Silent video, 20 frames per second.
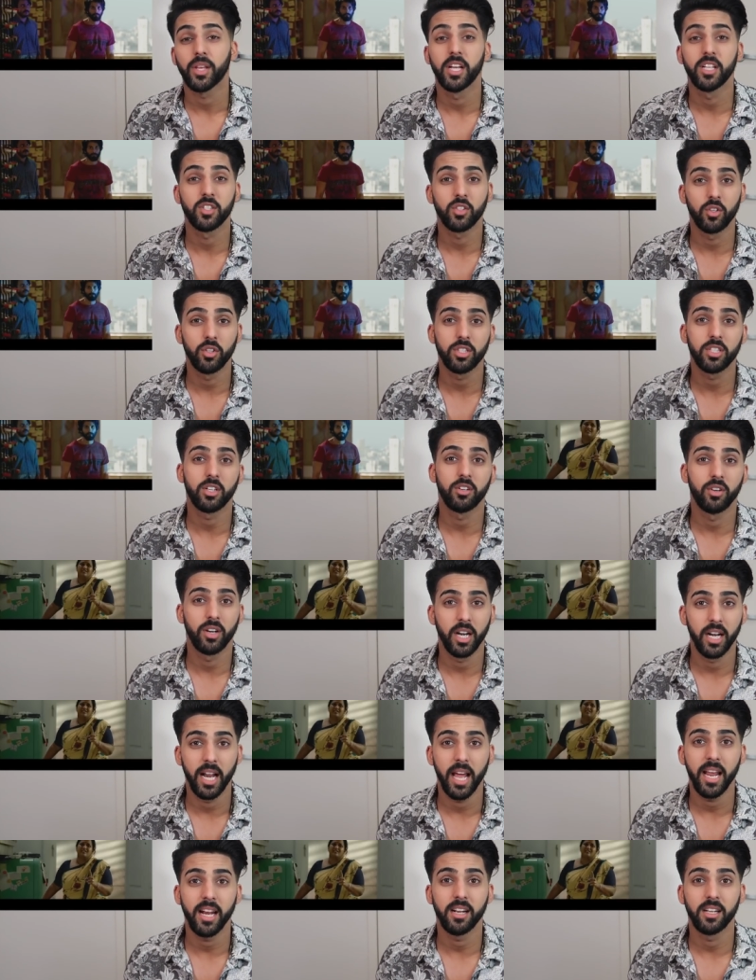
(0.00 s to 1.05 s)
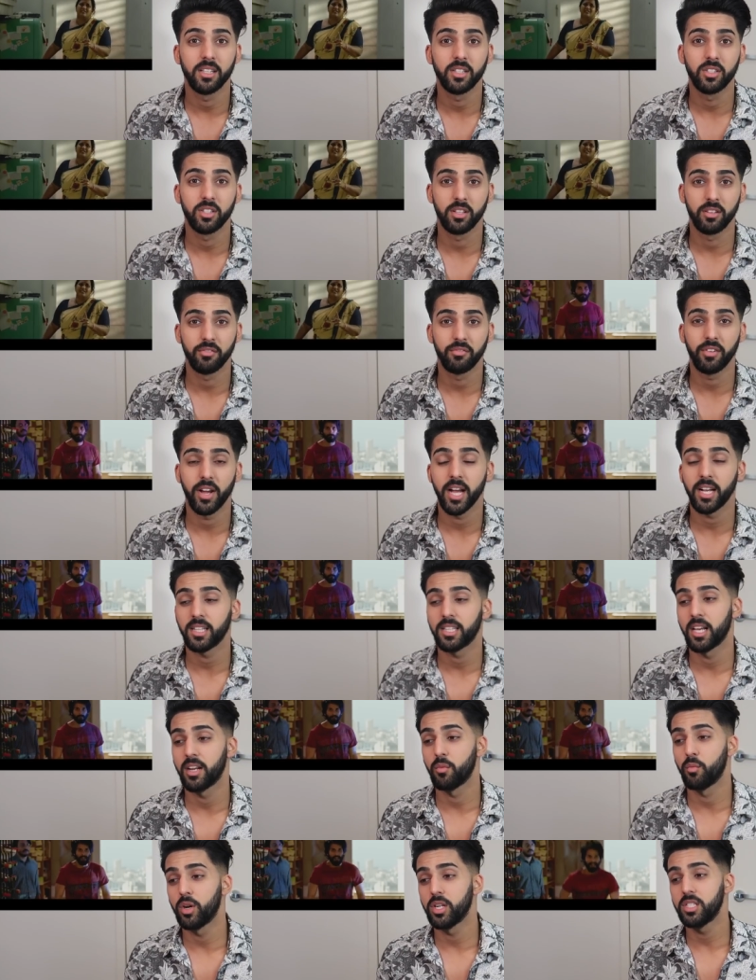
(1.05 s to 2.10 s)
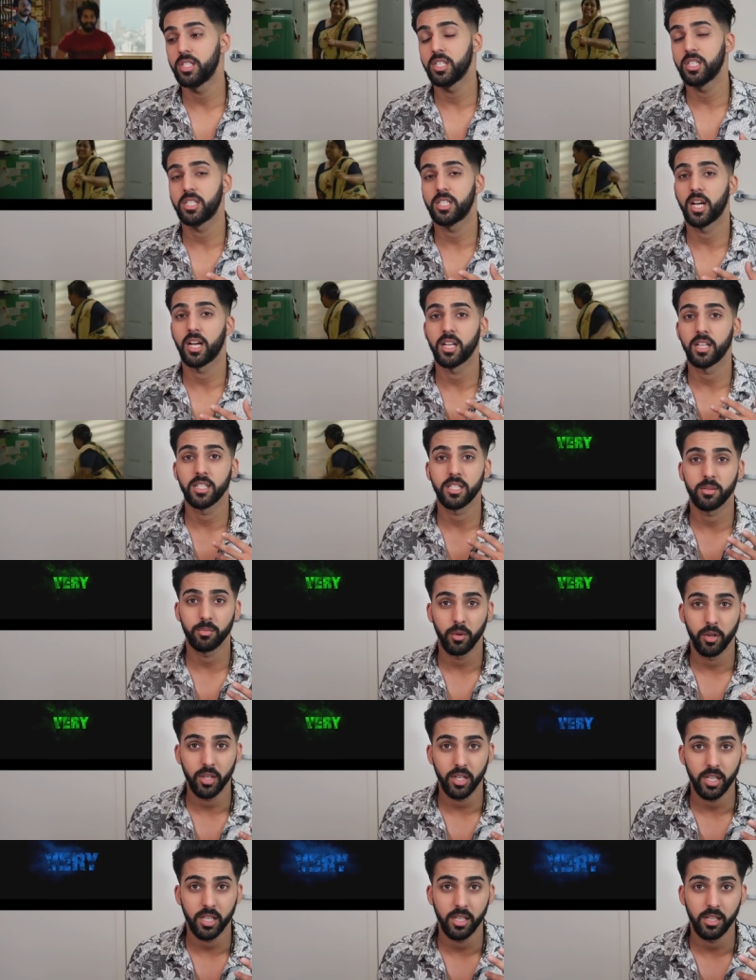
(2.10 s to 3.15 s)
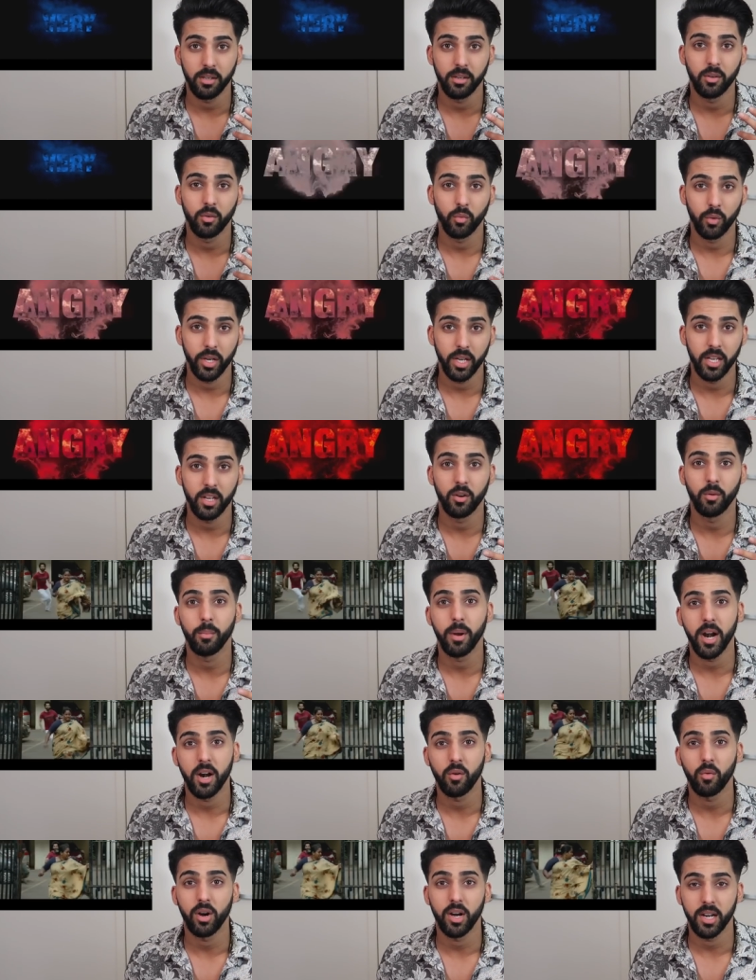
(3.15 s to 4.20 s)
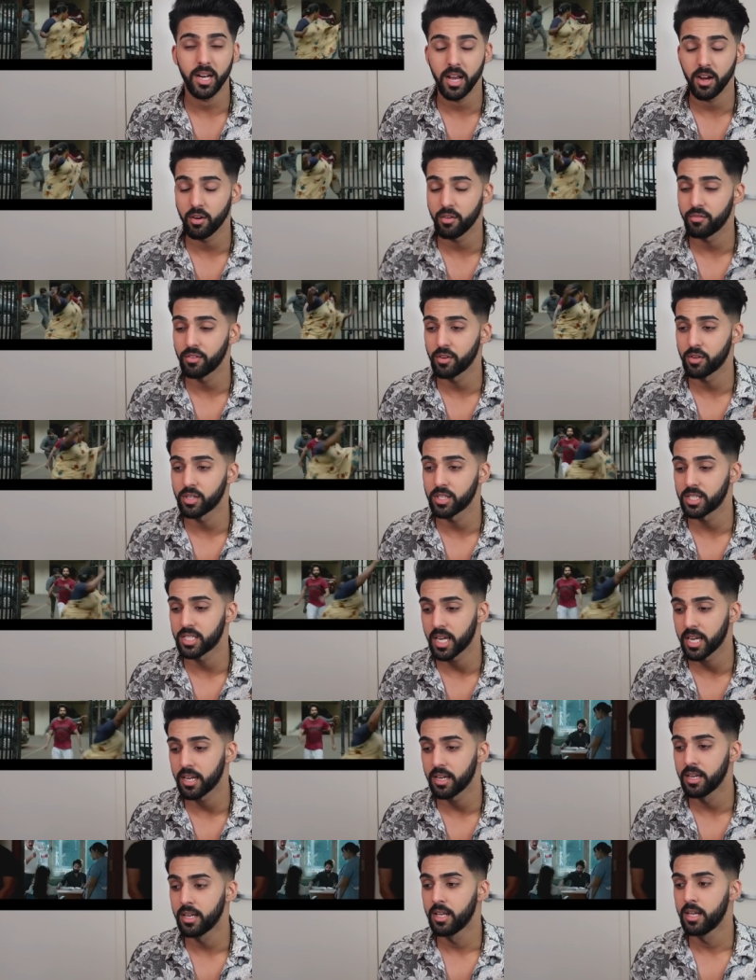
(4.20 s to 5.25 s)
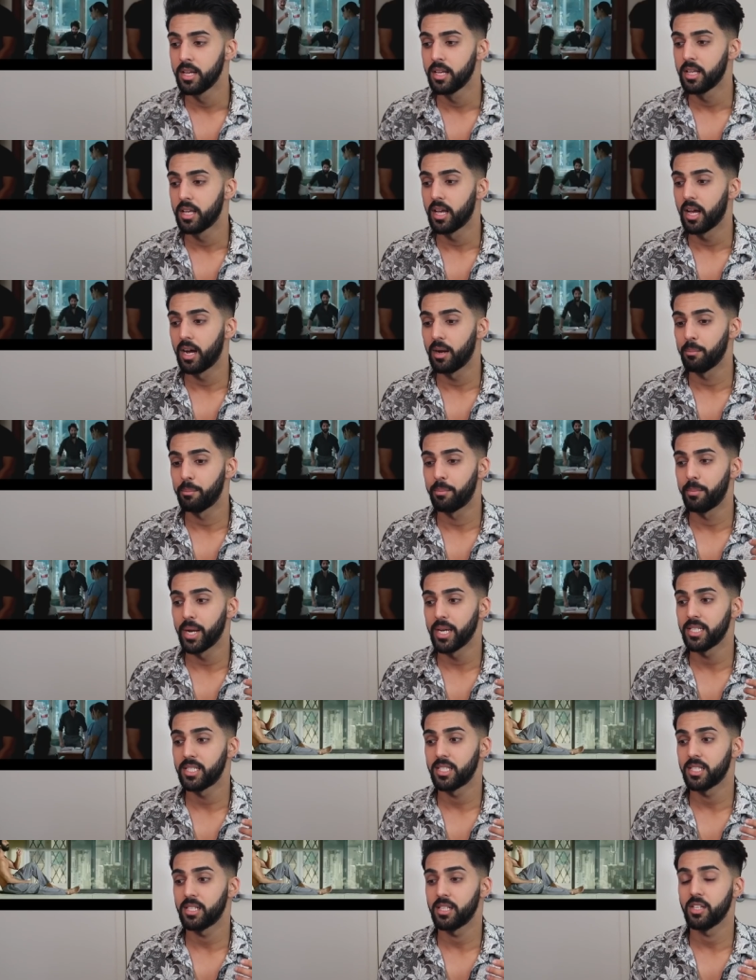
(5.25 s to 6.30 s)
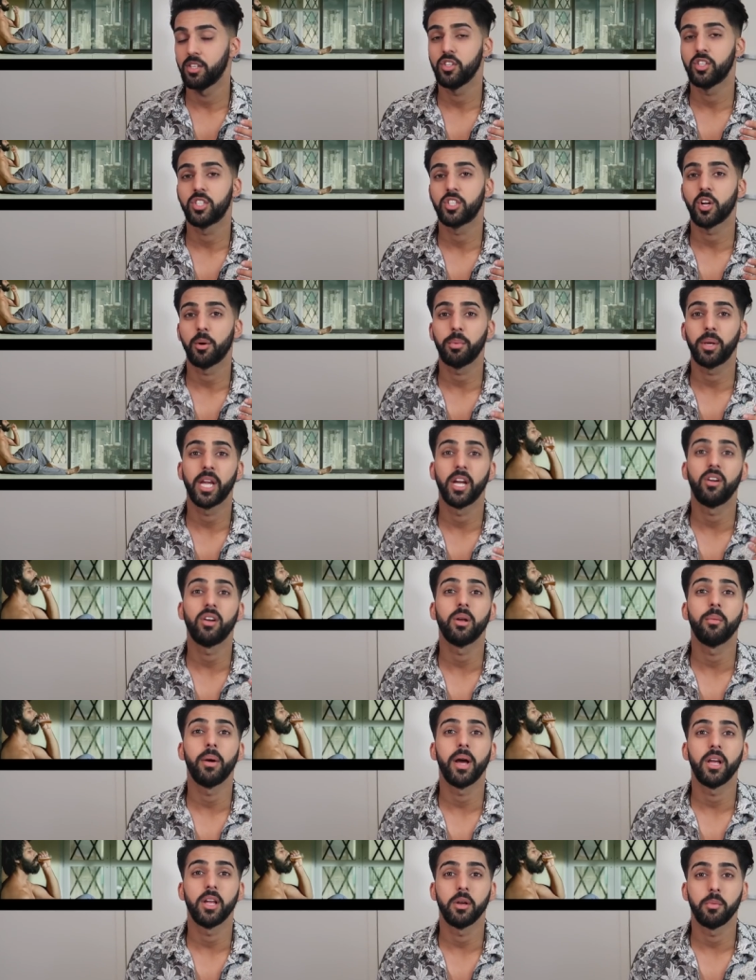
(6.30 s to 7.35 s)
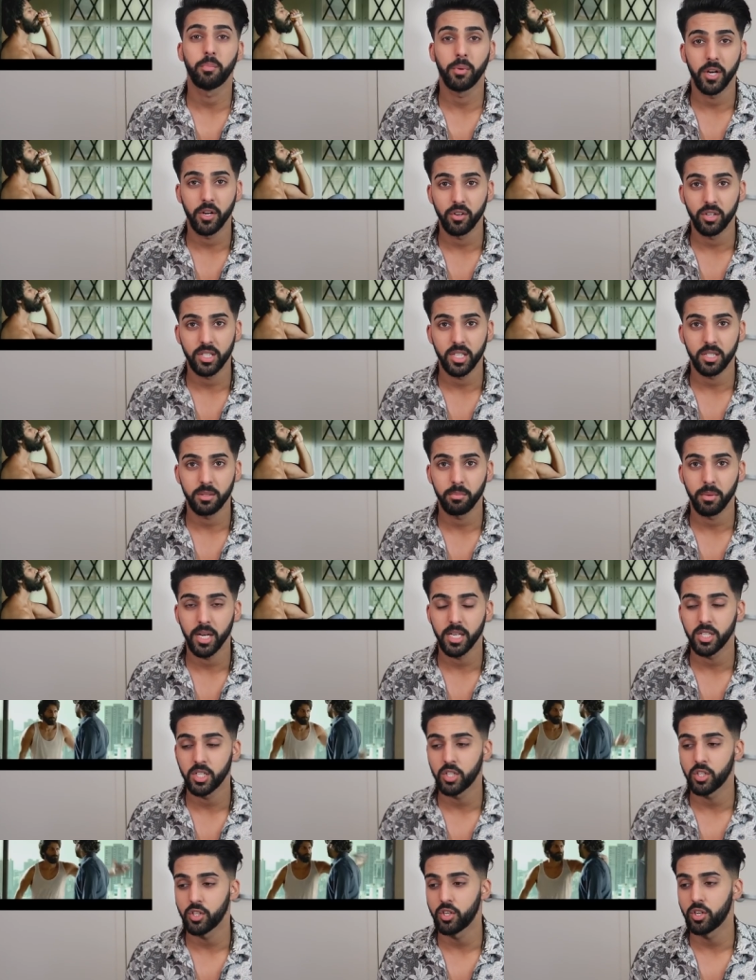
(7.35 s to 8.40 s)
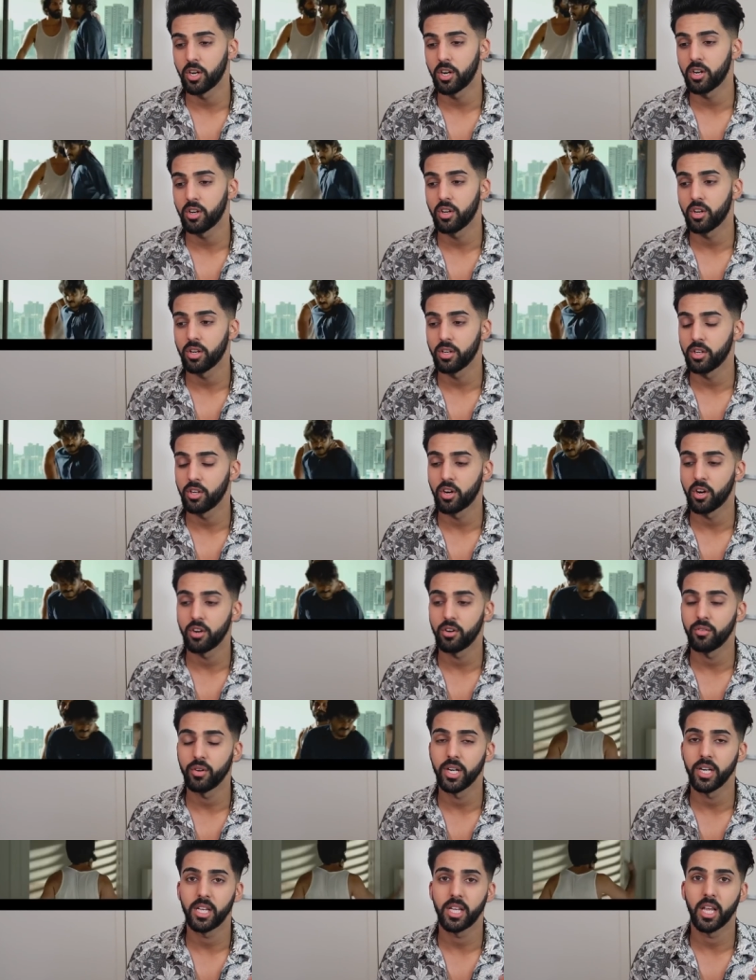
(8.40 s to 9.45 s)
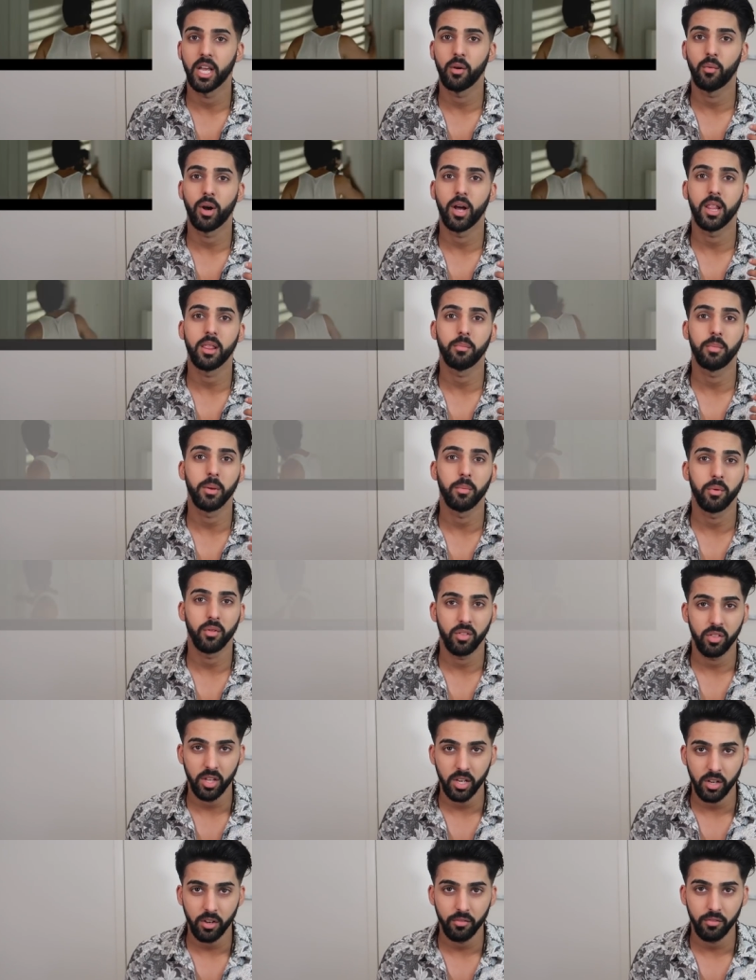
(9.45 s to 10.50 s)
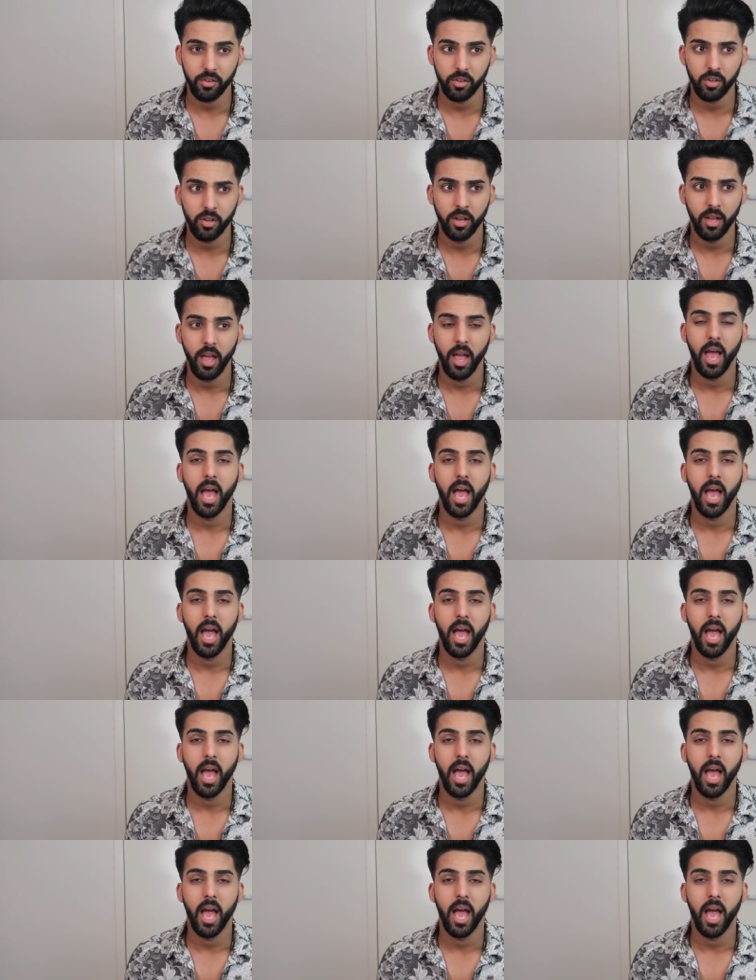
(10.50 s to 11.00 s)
it's also related to the fact that once you start smoking weed or marijuana, however you want to say it, basically you stop caring about your appearance as much. You don't you don't really care what other people think of you.